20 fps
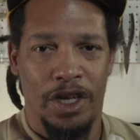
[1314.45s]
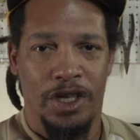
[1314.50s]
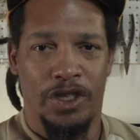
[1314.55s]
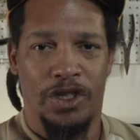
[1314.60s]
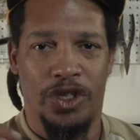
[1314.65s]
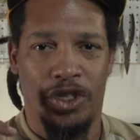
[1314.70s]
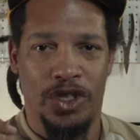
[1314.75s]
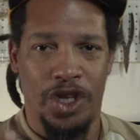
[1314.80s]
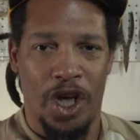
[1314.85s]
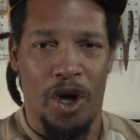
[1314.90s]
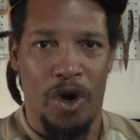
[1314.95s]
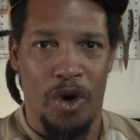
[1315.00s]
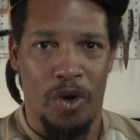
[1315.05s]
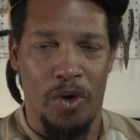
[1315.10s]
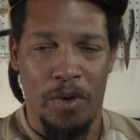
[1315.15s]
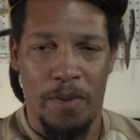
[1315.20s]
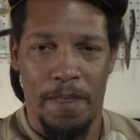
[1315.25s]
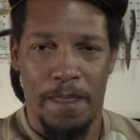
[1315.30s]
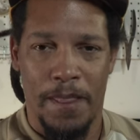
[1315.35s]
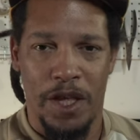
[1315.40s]

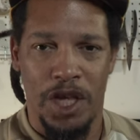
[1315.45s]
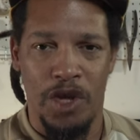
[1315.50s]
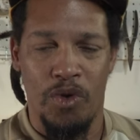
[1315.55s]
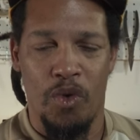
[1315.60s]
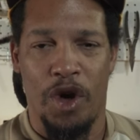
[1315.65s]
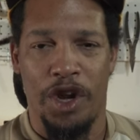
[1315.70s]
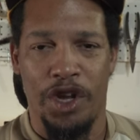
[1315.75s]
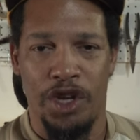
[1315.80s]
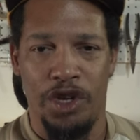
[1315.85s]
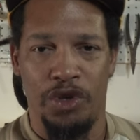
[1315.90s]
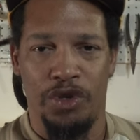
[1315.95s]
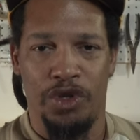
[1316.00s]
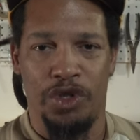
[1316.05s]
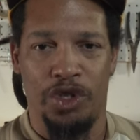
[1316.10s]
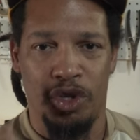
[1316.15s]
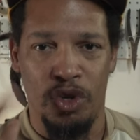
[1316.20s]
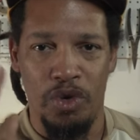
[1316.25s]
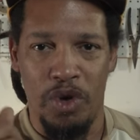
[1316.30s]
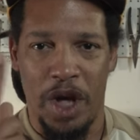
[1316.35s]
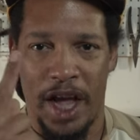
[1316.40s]
So, you want to use
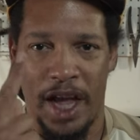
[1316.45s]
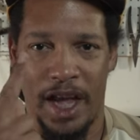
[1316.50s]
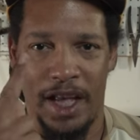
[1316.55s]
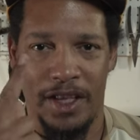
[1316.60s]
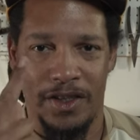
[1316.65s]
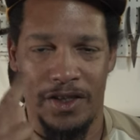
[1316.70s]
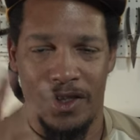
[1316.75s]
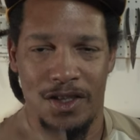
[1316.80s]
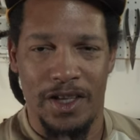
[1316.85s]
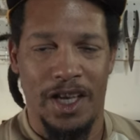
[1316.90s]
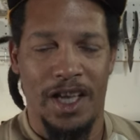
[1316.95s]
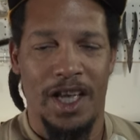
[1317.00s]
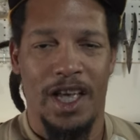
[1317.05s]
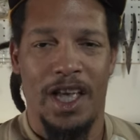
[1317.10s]
two hands,